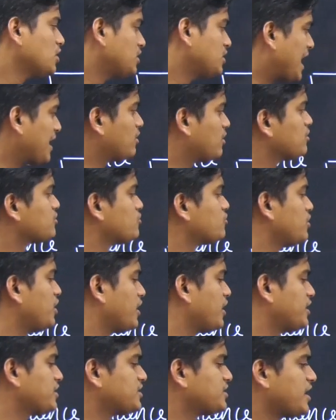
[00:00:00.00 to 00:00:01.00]
that also will
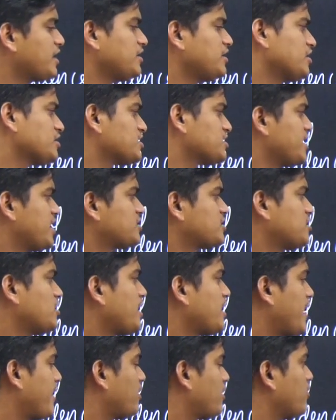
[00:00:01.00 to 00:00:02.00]
understand in the Snells law,
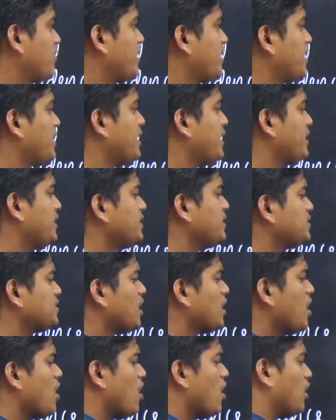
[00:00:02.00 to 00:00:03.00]
directly you can get it.
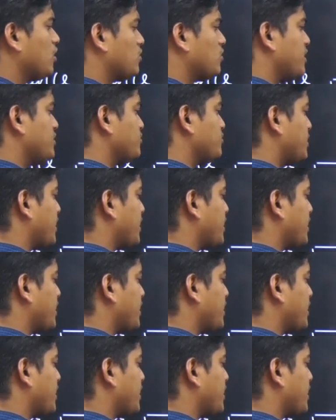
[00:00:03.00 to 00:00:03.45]
Otherwise you